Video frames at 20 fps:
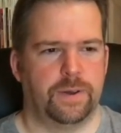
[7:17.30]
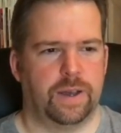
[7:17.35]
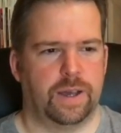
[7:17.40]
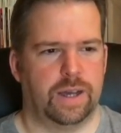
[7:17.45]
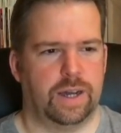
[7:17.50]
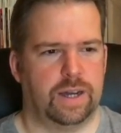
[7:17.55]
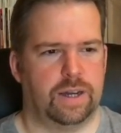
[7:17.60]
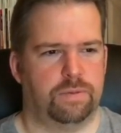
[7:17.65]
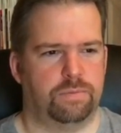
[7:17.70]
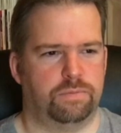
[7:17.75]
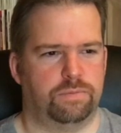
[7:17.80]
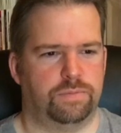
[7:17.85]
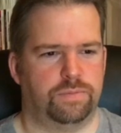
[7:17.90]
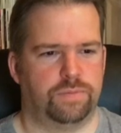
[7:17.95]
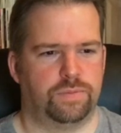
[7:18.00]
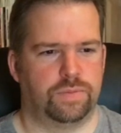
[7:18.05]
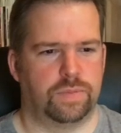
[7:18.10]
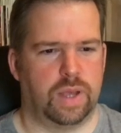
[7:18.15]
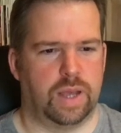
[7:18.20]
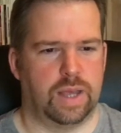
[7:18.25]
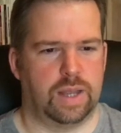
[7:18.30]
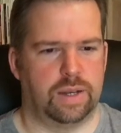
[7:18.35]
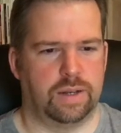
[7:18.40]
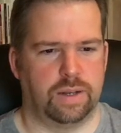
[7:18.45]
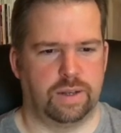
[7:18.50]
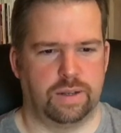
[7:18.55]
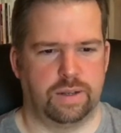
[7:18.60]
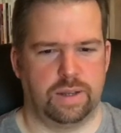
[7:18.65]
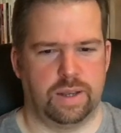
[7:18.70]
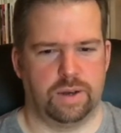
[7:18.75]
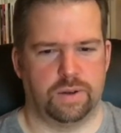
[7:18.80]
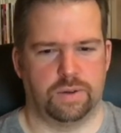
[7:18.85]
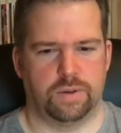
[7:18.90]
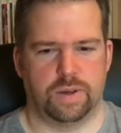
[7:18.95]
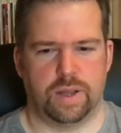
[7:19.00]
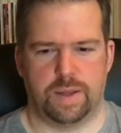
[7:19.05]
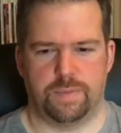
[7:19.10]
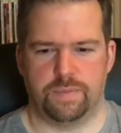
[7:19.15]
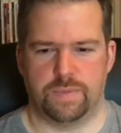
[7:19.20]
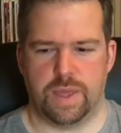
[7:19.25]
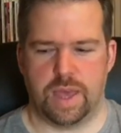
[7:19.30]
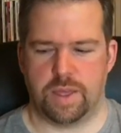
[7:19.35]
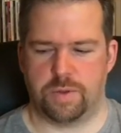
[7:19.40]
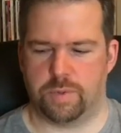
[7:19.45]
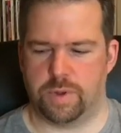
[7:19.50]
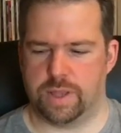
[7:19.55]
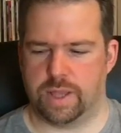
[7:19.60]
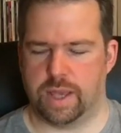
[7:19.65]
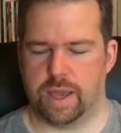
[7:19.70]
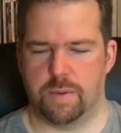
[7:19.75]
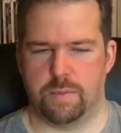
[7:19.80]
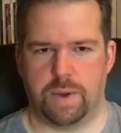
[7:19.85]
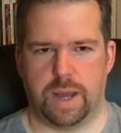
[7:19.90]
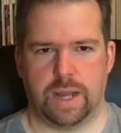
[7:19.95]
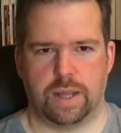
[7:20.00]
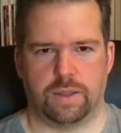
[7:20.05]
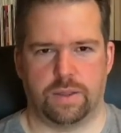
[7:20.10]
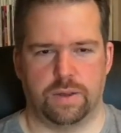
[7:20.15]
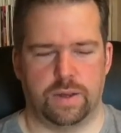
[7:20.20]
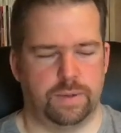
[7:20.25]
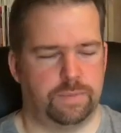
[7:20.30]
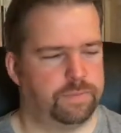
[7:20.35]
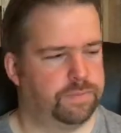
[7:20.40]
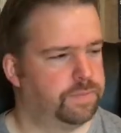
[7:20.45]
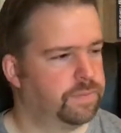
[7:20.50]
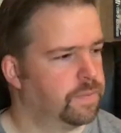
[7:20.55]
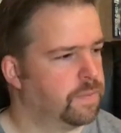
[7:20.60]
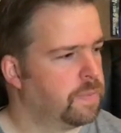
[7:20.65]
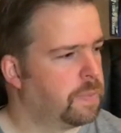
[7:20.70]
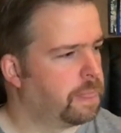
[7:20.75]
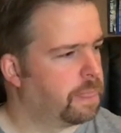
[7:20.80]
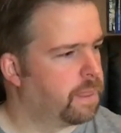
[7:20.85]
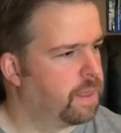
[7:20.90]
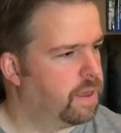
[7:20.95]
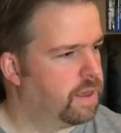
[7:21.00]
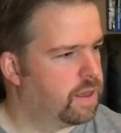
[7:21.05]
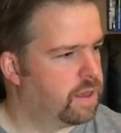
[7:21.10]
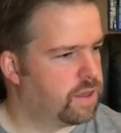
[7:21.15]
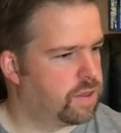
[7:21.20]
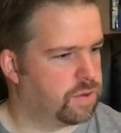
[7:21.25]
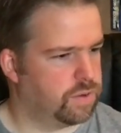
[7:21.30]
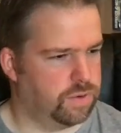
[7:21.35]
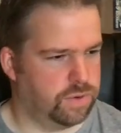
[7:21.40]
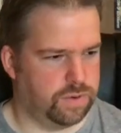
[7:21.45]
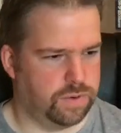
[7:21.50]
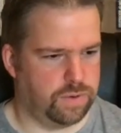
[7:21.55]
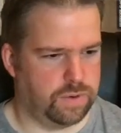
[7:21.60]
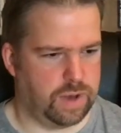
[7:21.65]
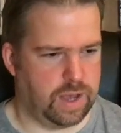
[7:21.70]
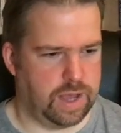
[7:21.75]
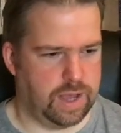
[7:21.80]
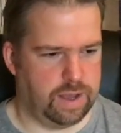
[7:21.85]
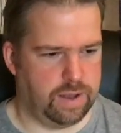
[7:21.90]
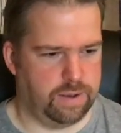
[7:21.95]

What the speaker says: and you know, I'm desperate to get back to it. So